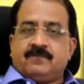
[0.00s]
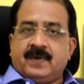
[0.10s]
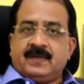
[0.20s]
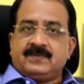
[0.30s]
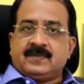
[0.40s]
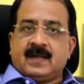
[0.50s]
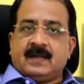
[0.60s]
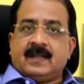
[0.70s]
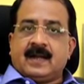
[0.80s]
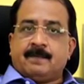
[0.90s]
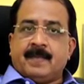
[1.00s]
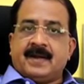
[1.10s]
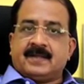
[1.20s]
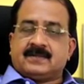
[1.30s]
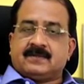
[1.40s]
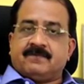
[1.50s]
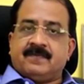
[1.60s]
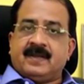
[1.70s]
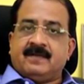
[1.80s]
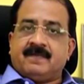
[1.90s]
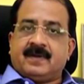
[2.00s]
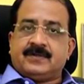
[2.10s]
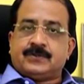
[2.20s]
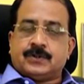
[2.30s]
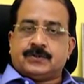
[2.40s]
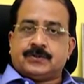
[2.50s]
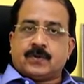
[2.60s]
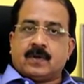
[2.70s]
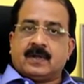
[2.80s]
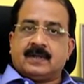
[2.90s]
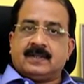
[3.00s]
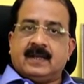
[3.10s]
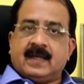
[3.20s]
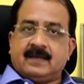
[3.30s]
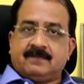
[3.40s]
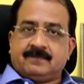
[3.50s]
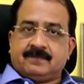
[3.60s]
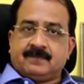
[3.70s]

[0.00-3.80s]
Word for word: faced and that made us very, very stronger in the life.